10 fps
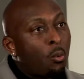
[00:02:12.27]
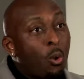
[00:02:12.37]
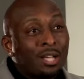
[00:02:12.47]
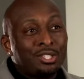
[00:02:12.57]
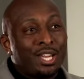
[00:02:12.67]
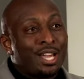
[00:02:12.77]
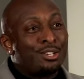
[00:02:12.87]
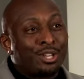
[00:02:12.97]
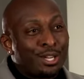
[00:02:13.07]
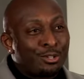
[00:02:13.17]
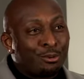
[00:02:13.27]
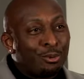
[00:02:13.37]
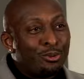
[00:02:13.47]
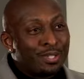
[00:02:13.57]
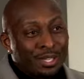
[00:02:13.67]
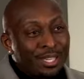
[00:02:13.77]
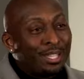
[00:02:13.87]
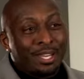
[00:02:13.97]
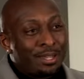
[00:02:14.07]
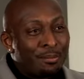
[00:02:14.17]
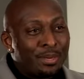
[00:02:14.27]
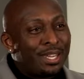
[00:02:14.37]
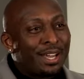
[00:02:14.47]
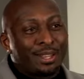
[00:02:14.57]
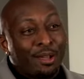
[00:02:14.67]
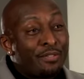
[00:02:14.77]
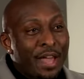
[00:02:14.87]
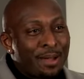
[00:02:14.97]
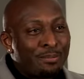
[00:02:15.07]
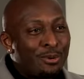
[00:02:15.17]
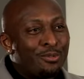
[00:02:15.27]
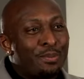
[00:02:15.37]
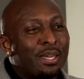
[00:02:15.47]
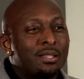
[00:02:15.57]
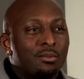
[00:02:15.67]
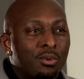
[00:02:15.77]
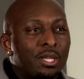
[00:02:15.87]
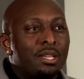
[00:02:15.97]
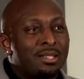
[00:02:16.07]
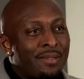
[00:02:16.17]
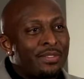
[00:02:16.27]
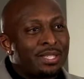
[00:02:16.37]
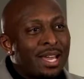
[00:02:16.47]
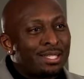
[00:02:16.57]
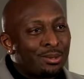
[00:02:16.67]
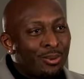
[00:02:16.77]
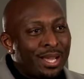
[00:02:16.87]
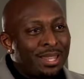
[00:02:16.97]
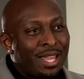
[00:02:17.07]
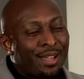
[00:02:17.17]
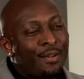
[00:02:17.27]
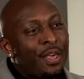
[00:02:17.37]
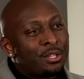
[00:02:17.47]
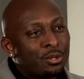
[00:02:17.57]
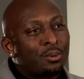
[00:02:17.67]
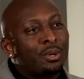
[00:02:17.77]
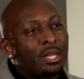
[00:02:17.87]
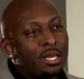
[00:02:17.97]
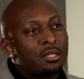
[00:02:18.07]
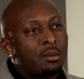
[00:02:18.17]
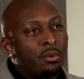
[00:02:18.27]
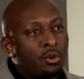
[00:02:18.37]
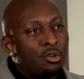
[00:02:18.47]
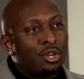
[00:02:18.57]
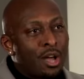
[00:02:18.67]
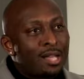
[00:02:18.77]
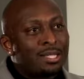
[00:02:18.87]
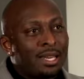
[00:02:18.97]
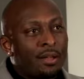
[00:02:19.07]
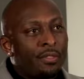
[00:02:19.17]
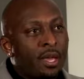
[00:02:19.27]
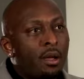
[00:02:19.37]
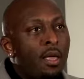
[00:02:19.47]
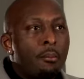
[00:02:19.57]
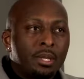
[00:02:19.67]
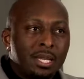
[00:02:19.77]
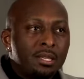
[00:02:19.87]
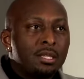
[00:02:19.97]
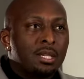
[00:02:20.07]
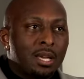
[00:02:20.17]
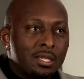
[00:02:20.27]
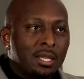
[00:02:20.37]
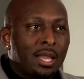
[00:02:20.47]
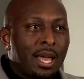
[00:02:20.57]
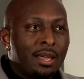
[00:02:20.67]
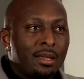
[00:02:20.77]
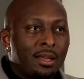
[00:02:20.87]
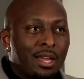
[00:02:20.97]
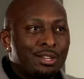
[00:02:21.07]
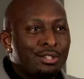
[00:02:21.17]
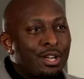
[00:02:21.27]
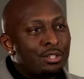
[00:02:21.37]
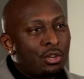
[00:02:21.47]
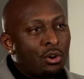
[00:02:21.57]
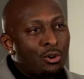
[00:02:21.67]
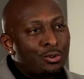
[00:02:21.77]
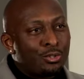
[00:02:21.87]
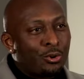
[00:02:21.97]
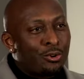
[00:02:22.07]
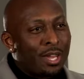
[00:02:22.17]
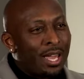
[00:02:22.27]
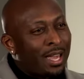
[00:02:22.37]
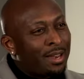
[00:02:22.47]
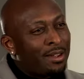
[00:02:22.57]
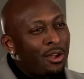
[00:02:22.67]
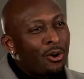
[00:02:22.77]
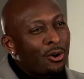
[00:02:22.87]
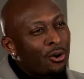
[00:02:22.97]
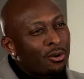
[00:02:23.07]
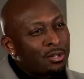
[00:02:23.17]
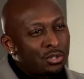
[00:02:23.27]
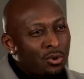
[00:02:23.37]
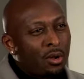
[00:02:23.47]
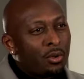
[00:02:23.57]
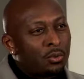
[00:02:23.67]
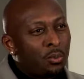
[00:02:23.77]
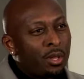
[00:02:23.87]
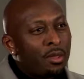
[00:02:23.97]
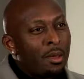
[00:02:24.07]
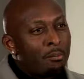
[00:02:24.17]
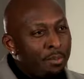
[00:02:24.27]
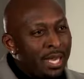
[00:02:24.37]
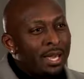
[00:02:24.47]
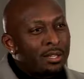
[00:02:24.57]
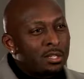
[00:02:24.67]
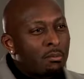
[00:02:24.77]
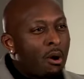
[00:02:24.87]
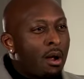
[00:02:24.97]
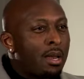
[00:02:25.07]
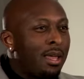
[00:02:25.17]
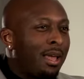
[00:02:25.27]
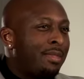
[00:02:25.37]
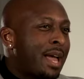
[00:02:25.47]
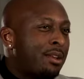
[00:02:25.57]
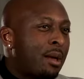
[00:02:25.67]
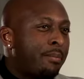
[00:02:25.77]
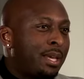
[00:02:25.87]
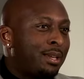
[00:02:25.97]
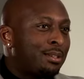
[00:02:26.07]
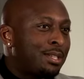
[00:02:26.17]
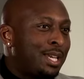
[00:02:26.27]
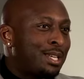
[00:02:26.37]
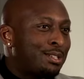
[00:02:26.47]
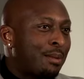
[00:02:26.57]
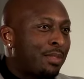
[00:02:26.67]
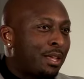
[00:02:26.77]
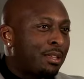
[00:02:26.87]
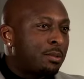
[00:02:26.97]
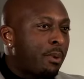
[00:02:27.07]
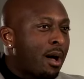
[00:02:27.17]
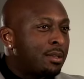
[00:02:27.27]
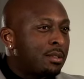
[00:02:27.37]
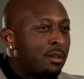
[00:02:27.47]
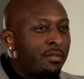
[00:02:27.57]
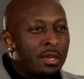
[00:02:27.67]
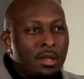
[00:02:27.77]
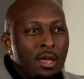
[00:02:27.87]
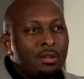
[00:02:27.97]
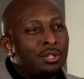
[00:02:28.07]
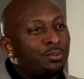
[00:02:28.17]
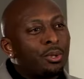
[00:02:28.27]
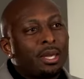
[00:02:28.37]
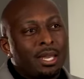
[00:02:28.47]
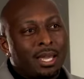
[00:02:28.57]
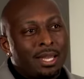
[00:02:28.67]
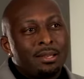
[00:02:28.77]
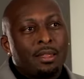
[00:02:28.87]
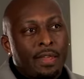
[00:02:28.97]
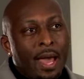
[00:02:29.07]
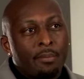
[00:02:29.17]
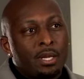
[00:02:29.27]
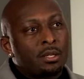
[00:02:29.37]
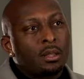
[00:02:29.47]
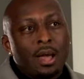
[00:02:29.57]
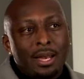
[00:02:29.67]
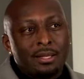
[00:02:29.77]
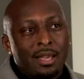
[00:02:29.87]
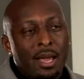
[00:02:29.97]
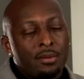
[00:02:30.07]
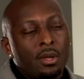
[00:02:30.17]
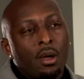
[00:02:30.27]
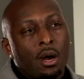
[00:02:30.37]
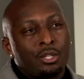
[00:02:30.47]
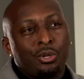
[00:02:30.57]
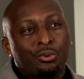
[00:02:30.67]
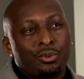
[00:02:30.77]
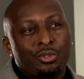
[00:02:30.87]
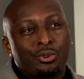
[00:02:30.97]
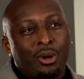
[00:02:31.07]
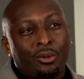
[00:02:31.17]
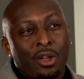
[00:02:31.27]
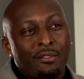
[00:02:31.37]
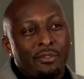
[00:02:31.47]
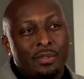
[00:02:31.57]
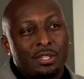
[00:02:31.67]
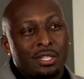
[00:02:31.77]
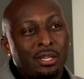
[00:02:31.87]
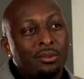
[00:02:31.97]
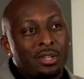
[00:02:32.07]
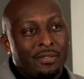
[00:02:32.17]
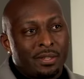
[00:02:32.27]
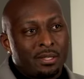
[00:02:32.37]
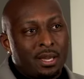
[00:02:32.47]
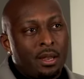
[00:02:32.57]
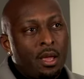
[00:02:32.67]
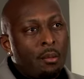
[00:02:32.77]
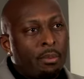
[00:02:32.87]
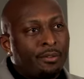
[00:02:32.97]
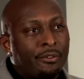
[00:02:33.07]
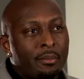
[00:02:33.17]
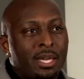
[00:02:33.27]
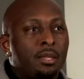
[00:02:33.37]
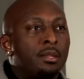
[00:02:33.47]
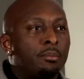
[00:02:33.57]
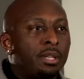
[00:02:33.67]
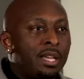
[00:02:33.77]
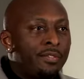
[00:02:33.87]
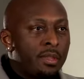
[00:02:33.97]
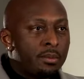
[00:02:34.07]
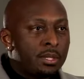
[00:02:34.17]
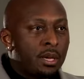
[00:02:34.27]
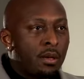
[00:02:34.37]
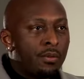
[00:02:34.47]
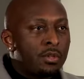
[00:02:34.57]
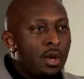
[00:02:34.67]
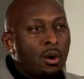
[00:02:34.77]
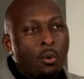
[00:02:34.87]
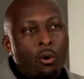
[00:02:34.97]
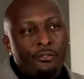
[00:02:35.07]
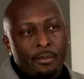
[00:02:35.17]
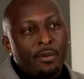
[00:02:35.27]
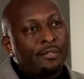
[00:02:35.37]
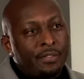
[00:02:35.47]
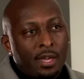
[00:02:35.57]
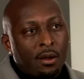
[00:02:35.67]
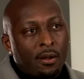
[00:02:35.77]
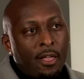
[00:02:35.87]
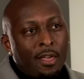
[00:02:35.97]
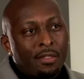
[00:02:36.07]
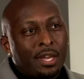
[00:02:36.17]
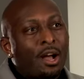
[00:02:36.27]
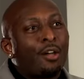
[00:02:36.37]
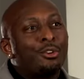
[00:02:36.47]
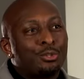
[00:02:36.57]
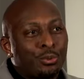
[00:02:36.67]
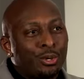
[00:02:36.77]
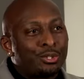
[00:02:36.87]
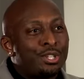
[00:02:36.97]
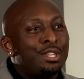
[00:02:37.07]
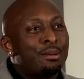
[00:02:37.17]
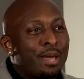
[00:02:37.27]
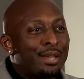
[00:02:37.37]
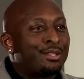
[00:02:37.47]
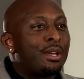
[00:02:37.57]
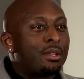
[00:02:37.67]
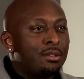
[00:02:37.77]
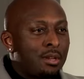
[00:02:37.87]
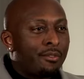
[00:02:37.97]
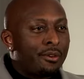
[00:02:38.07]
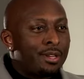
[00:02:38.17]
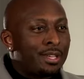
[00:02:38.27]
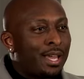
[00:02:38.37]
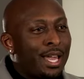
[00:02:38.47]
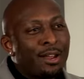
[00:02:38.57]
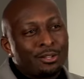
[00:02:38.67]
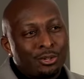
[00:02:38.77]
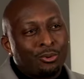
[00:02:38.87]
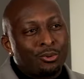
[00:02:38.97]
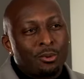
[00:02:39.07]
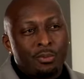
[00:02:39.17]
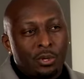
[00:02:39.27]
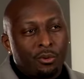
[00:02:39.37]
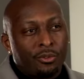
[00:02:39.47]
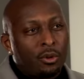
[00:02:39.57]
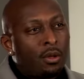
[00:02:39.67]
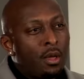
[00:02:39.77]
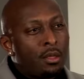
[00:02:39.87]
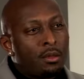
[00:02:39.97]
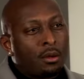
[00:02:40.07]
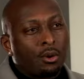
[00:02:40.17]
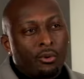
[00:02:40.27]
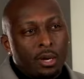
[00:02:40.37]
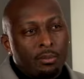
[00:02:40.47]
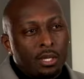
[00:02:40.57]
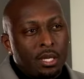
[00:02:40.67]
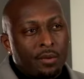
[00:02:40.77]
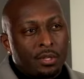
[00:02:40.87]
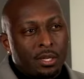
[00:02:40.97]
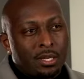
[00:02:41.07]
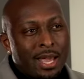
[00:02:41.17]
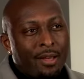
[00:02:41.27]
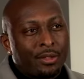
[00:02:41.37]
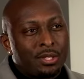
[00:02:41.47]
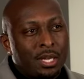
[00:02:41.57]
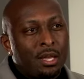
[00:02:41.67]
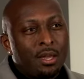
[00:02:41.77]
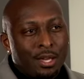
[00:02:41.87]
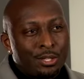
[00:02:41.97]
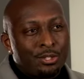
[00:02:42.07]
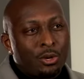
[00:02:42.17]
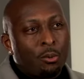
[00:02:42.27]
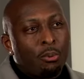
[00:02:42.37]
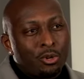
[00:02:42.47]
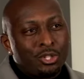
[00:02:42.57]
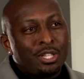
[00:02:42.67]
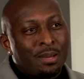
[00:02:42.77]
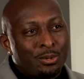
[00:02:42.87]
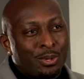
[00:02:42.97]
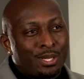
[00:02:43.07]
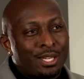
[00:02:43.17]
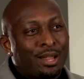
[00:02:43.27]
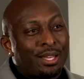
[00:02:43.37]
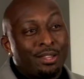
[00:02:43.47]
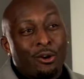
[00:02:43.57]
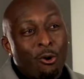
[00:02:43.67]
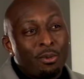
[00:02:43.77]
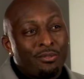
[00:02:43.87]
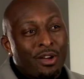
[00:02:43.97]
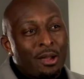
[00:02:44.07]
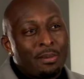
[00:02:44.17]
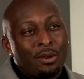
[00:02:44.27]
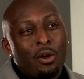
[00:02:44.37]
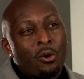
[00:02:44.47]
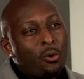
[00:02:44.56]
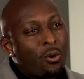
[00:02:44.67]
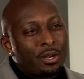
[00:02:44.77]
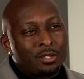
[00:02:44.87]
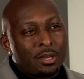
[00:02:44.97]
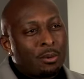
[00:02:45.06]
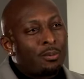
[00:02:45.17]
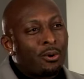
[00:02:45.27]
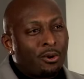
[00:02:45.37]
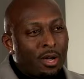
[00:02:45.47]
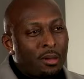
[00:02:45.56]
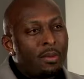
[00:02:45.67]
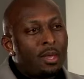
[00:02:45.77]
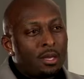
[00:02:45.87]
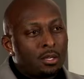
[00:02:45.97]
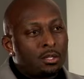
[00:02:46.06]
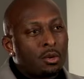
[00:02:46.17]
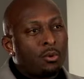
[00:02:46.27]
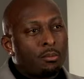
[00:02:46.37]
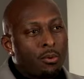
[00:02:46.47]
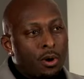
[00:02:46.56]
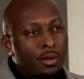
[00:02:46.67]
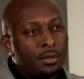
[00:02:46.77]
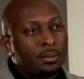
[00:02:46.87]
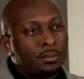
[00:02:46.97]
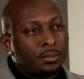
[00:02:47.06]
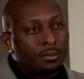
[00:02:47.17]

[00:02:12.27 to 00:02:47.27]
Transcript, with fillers: Watching educational movies, Aquila and the Bee, I love that movie because it really does emphasize the right thing. So there really is some good content out there, but then discussing that and discussing her journey and her struggles with being smart and that not being seen as something that's positive, and just really getting into that, because a lot of times our children struggle not from the skill deficit, but from either the belief in themselves or from a fear that others will see them as different. And our children are beautiful, they're incredibly gifted and talented, and so pushing them to excel in the home environment or in a summer program is so important.